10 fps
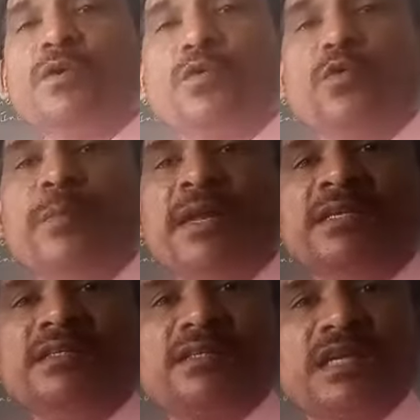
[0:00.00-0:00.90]

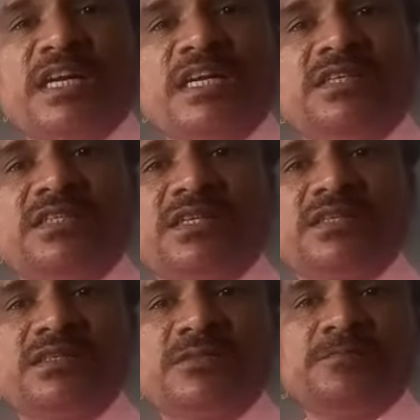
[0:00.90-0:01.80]
women's
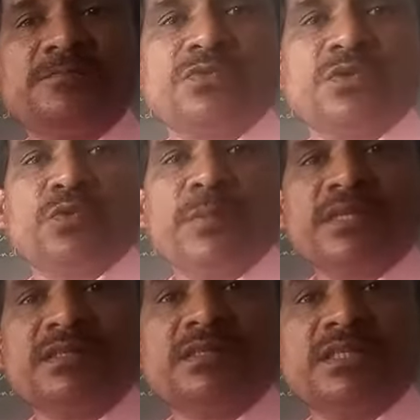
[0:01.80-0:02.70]
conditions,
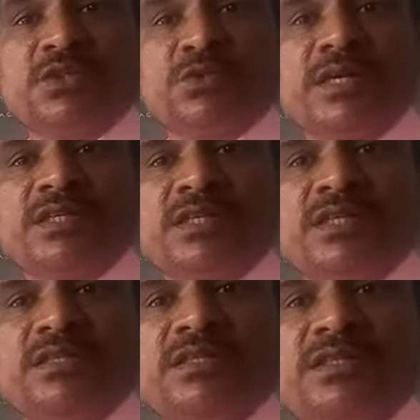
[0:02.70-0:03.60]
women's
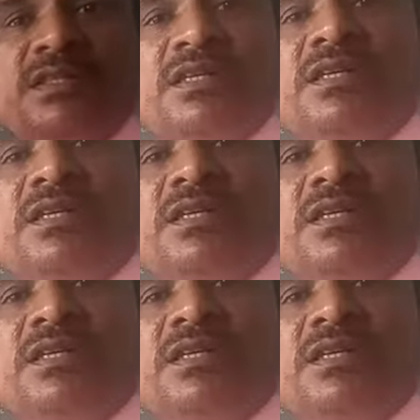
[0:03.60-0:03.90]
situations,